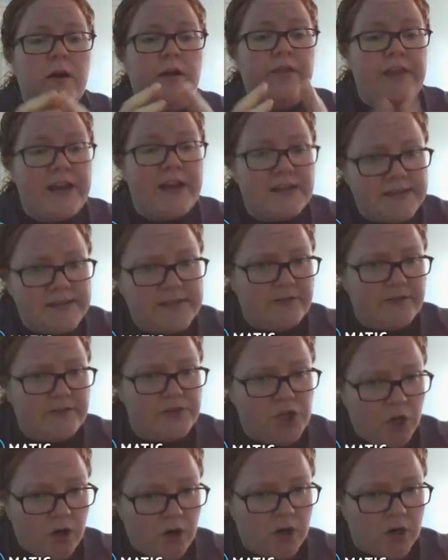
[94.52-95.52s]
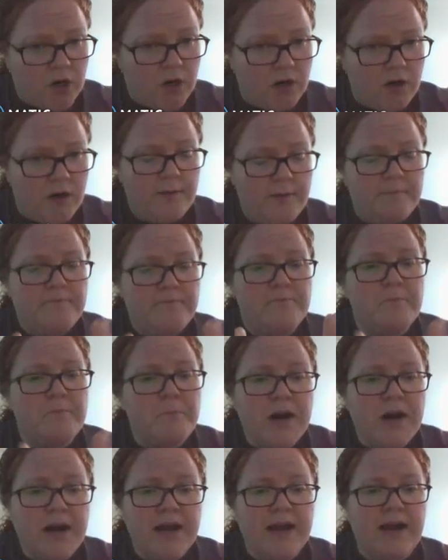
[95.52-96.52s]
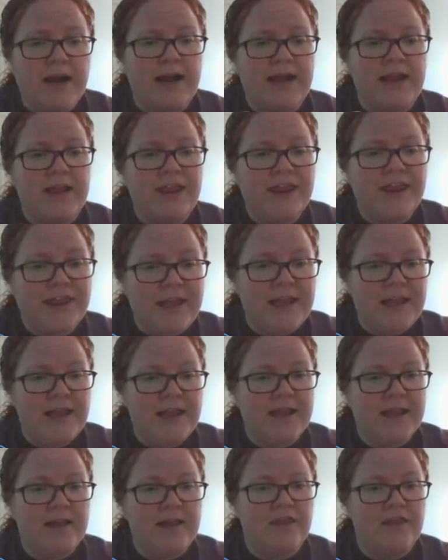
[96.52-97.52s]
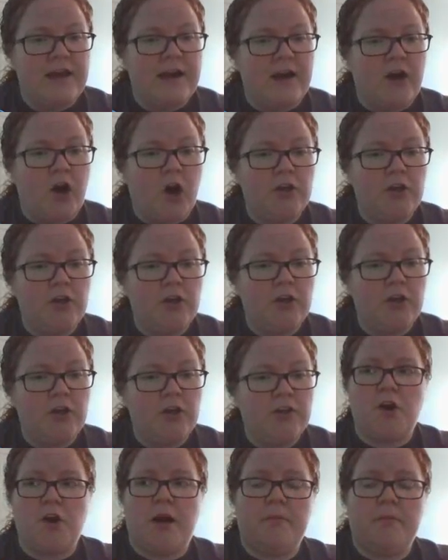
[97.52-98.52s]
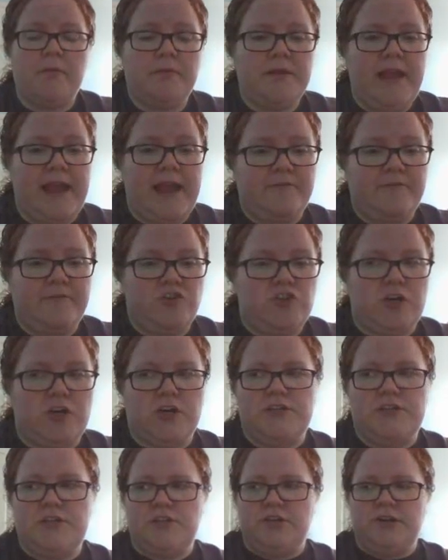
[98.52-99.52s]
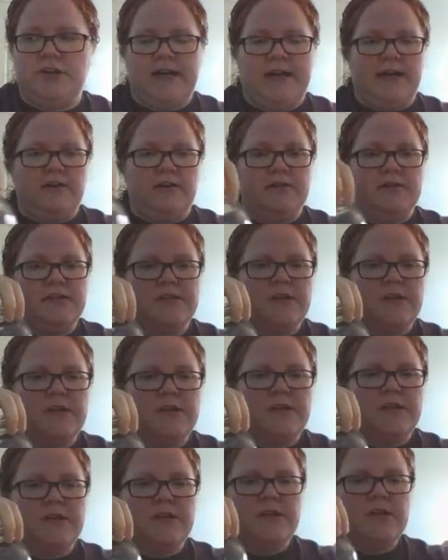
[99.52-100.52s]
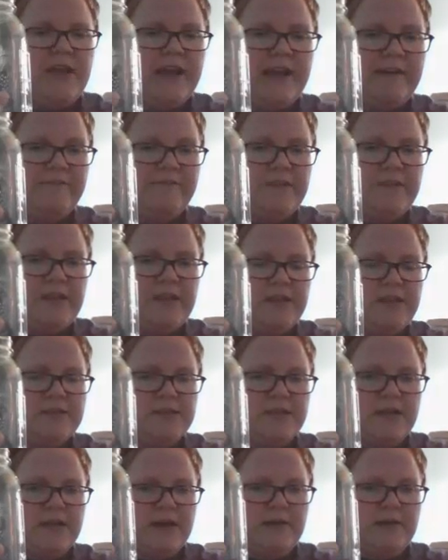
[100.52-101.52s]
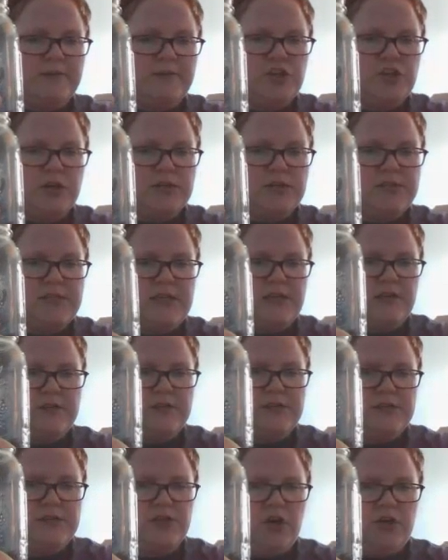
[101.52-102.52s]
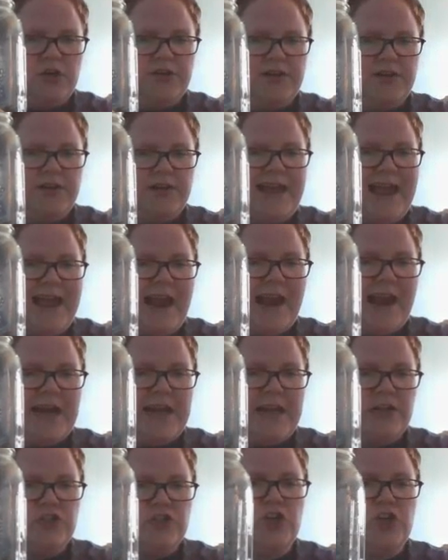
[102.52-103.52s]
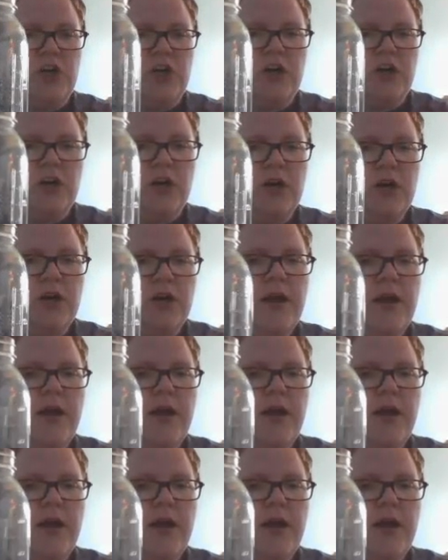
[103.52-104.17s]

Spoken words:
that sounds hard, but I think that all of you probably have jars in your house. So we have these jars here. This is called a canning jar.